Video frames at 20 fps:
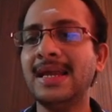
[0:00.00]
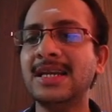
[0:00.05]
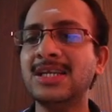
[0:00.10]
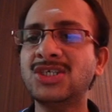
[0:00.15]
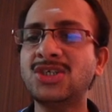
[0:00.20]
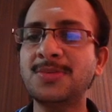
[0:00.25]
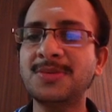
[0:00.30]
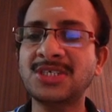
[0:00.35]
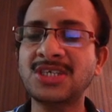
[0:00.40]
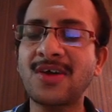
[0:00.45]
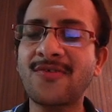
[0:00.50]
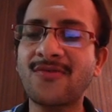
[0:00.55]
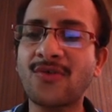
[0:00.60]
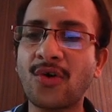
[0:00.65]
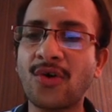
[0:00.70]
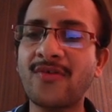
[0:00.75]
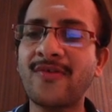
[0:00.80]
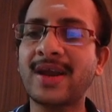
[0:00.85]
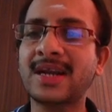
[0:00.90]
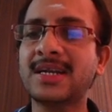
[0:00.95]
distribution of
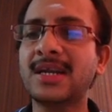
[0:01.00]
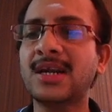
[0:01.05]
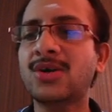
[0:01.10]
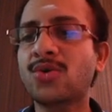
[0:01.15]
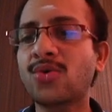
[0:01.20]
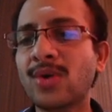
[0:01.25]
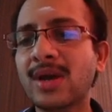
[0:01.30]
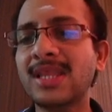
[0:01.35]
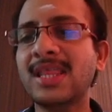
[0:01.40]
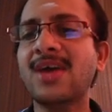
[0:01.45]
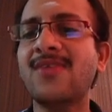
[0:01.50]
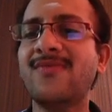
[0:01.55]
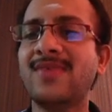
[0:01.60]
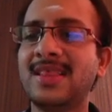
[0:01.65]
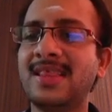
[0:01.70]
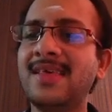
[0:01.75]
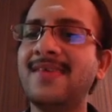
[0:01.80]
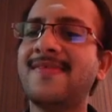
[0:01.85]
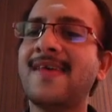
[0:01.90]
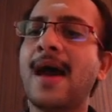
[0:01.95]
code vector together with
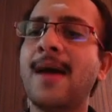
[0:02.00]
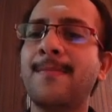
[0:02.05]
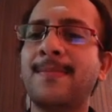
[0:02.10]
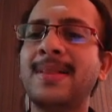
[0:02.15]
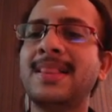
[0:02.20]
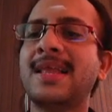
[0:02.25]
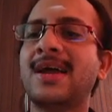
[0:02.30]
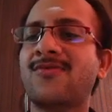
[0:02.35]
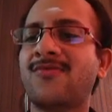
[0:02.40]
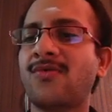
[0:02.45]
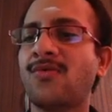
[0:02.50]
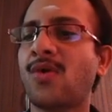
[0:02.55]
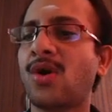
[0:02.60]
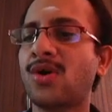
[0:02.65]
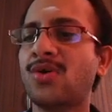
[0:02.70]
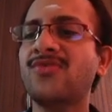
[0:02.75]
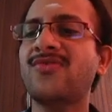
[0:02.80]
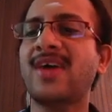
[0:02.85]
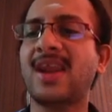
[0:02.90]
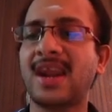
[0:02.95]
the sample that we want
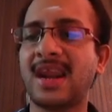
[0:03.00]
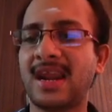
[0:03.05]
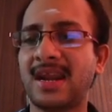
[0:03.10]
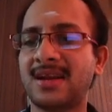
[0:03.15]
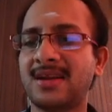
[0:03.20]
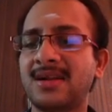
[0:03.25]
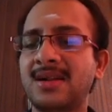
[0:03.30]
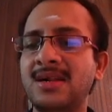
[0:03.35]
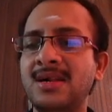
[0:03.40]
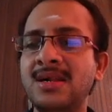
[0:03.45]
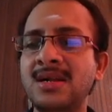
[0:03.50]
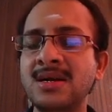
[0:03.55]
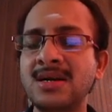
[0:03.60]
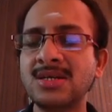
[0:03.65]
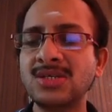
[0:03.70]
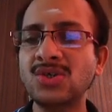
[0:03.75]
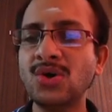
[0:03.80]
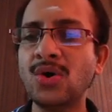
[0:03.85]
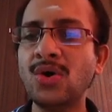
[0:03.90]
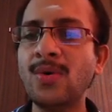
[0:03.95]
to generate.
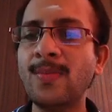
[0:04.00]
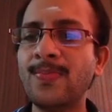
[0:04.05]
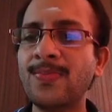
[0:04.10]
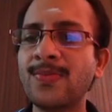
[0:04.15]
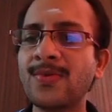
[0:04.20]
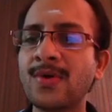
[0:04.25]
So